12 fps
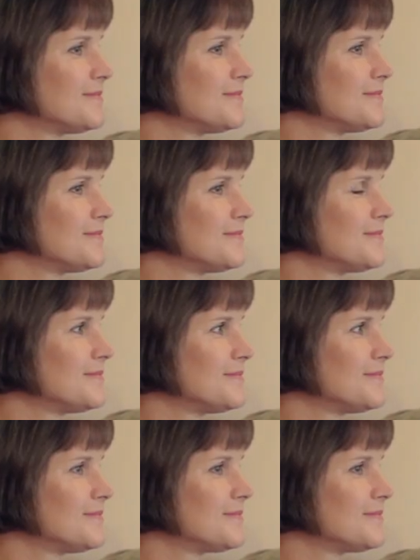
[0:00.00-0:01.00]

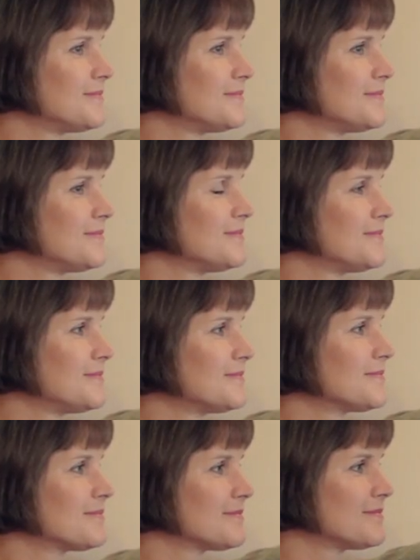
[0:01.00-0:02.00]

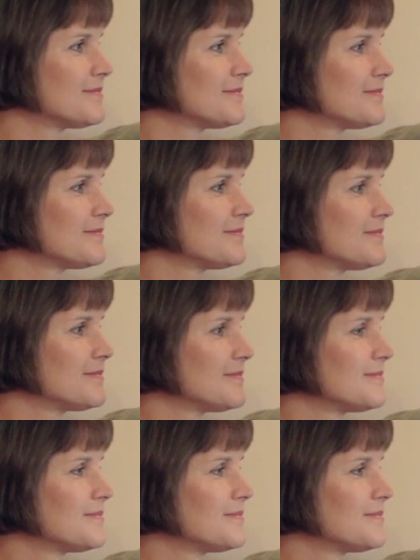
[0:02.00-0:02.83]
(not speaking)